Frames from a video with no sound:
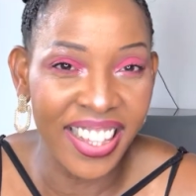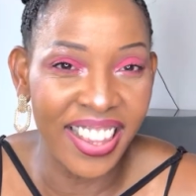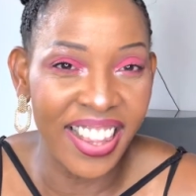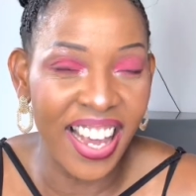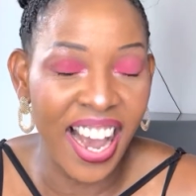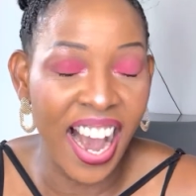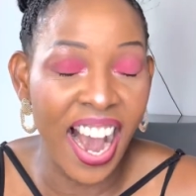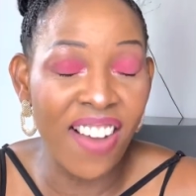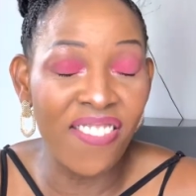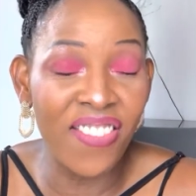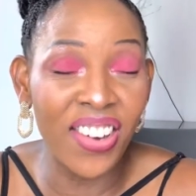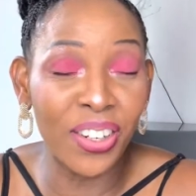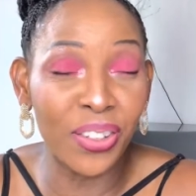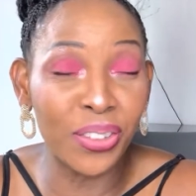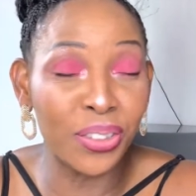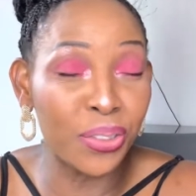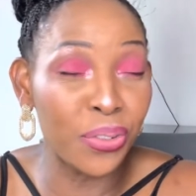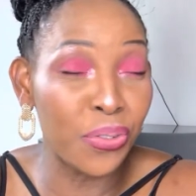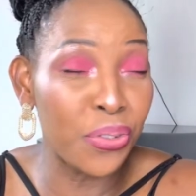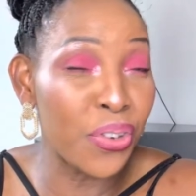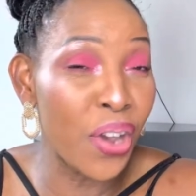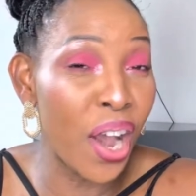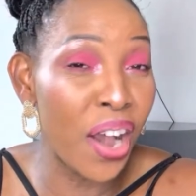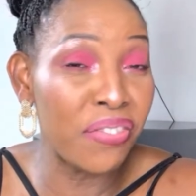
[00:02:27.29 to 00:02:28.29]
They have a lot,
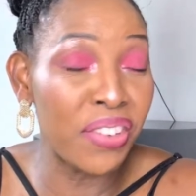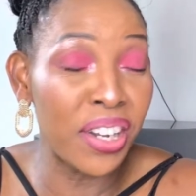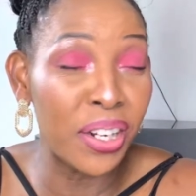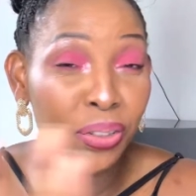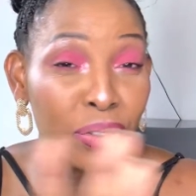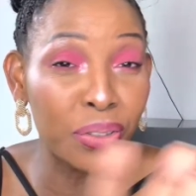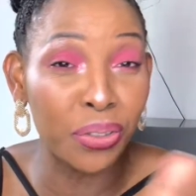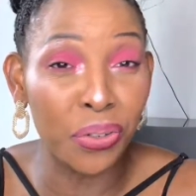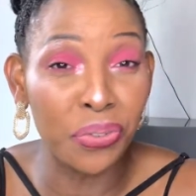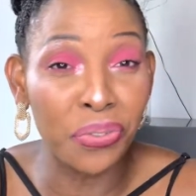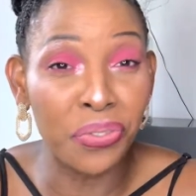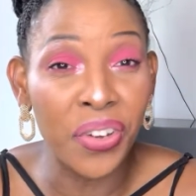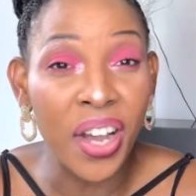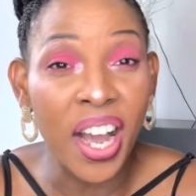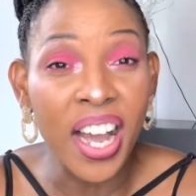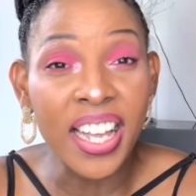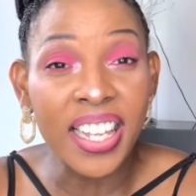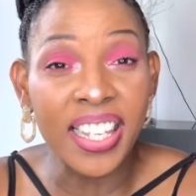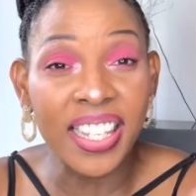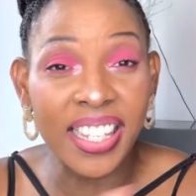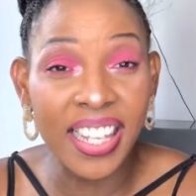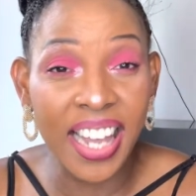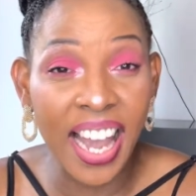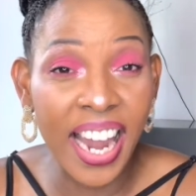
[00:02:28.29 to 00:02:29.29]
you have a lot of
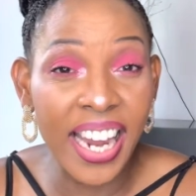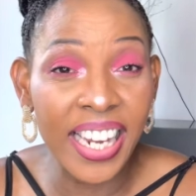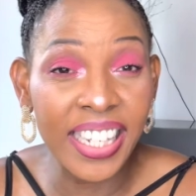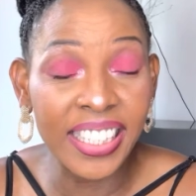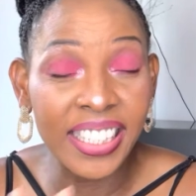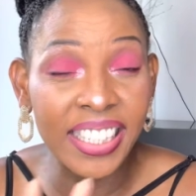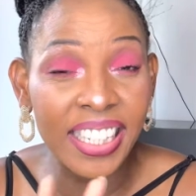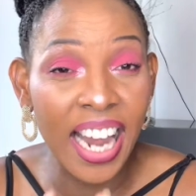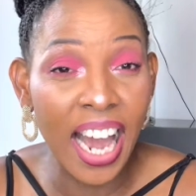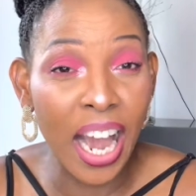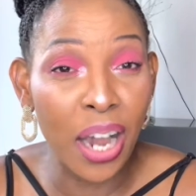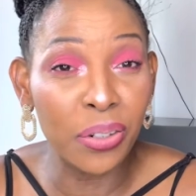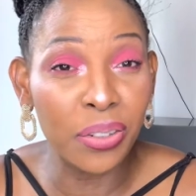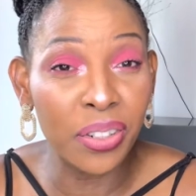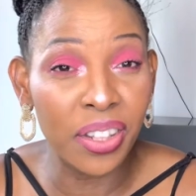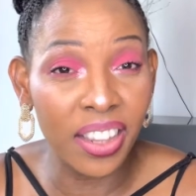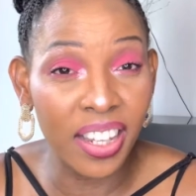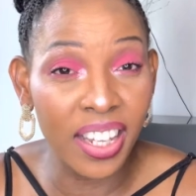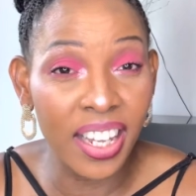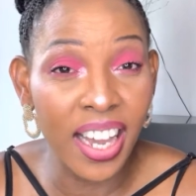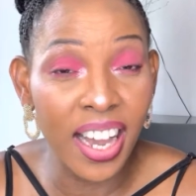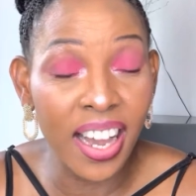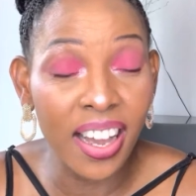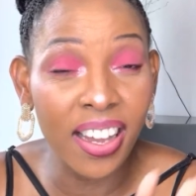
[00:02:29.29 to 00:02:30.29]
sites out
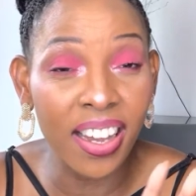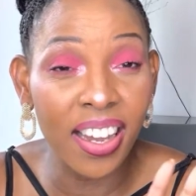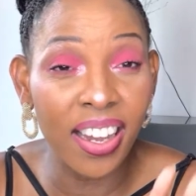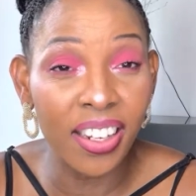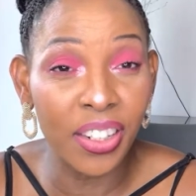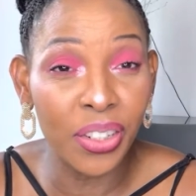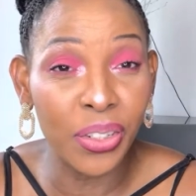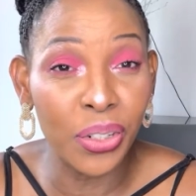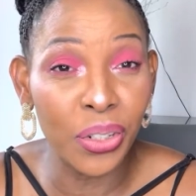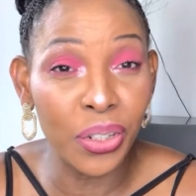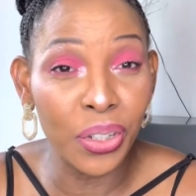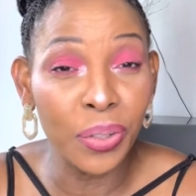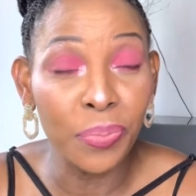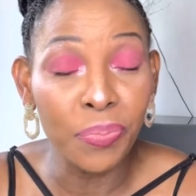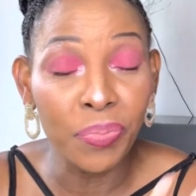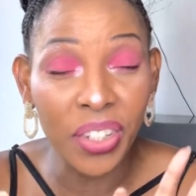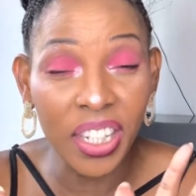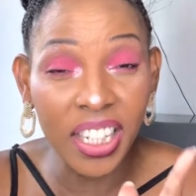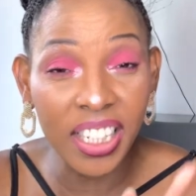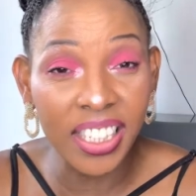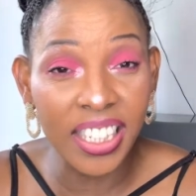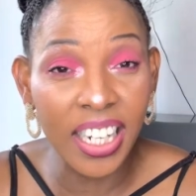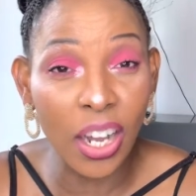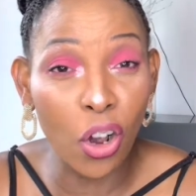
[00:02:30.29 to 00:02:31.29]
there,
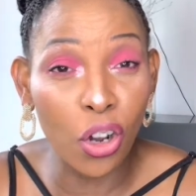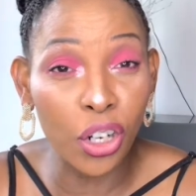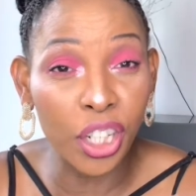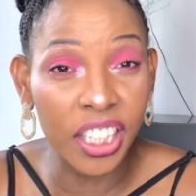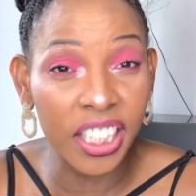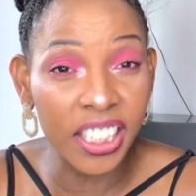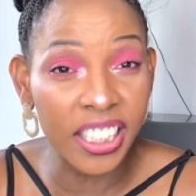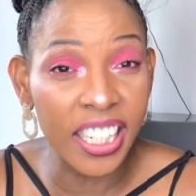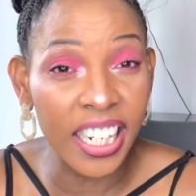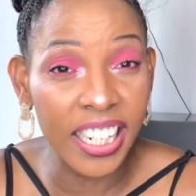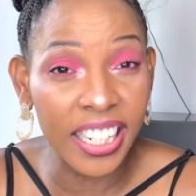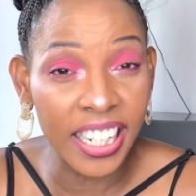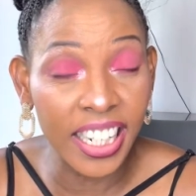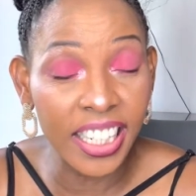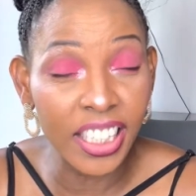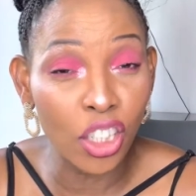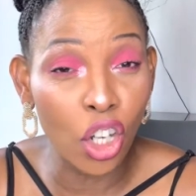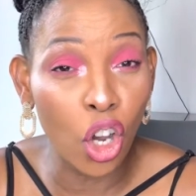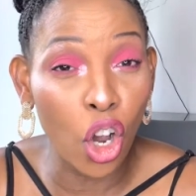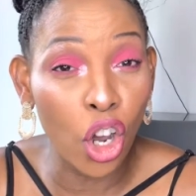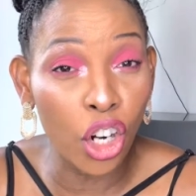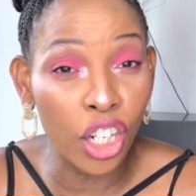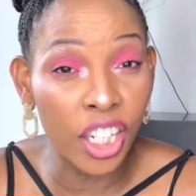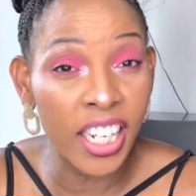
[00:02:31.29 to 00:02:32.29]
on internet,
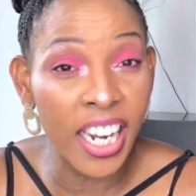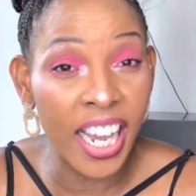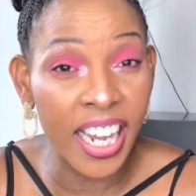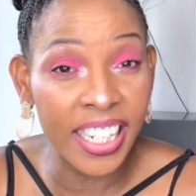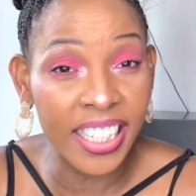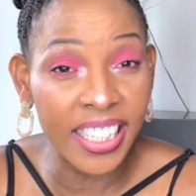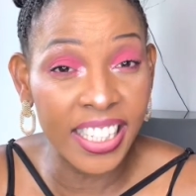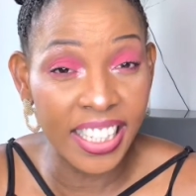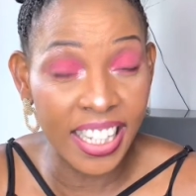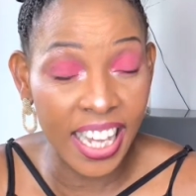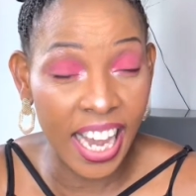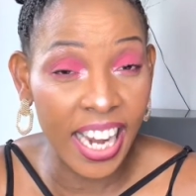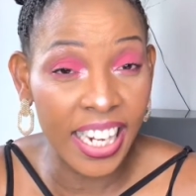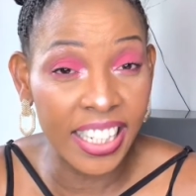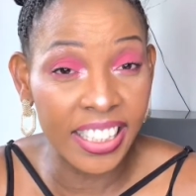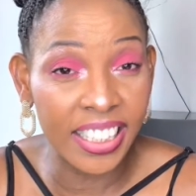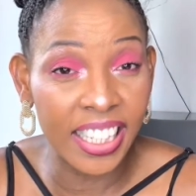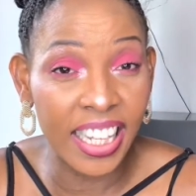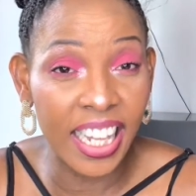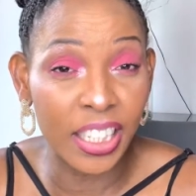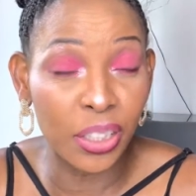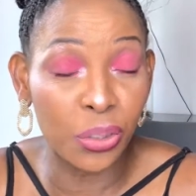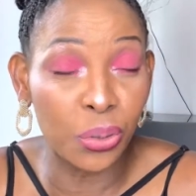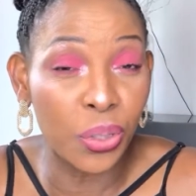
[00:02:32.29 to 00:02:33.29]
online sites
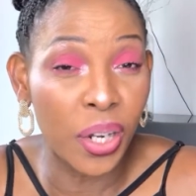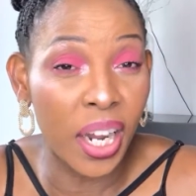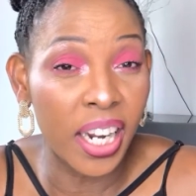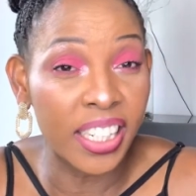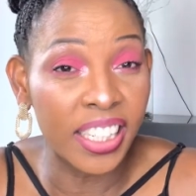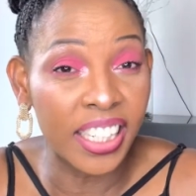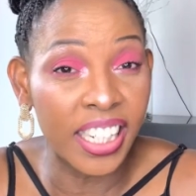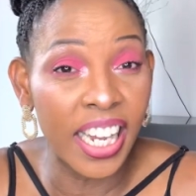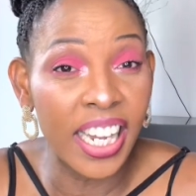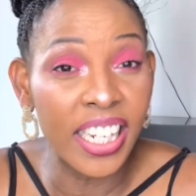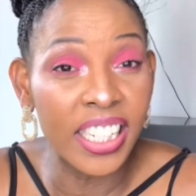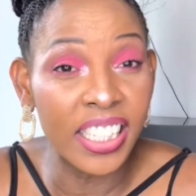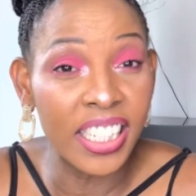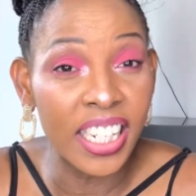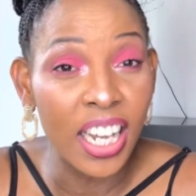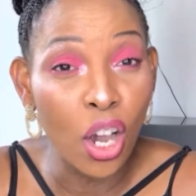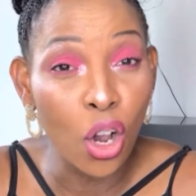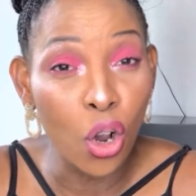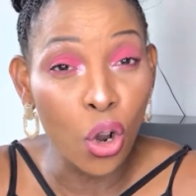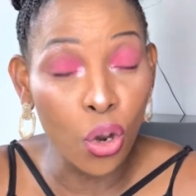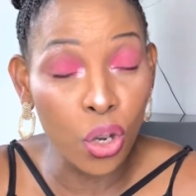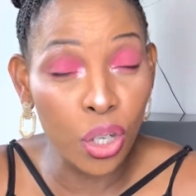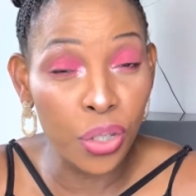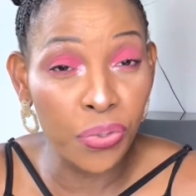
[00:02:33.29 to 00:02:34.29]
that you can get
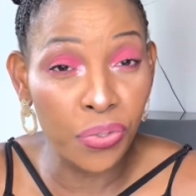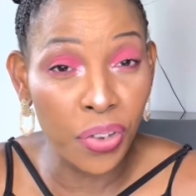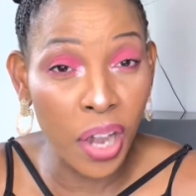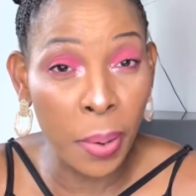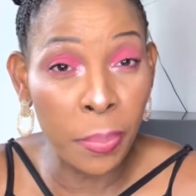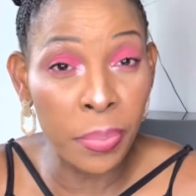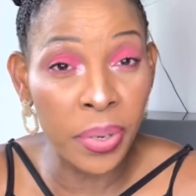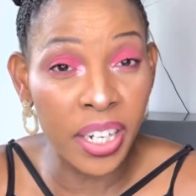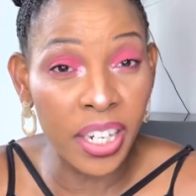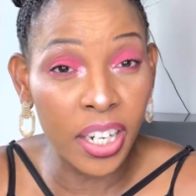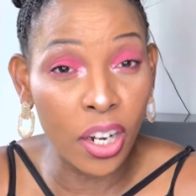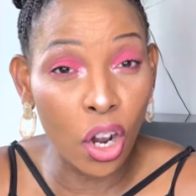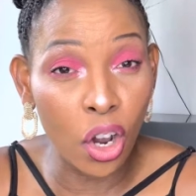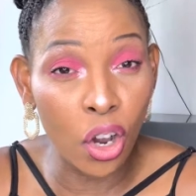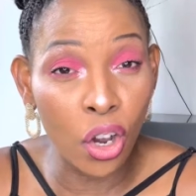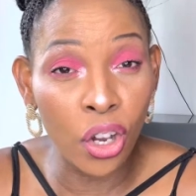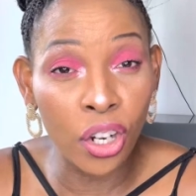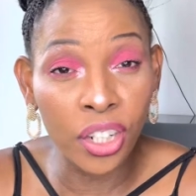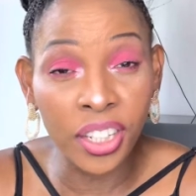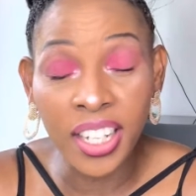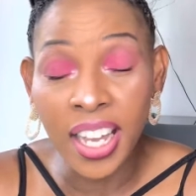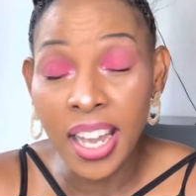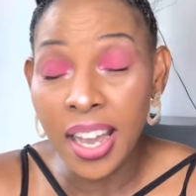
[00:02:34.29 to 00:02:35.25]
host family on.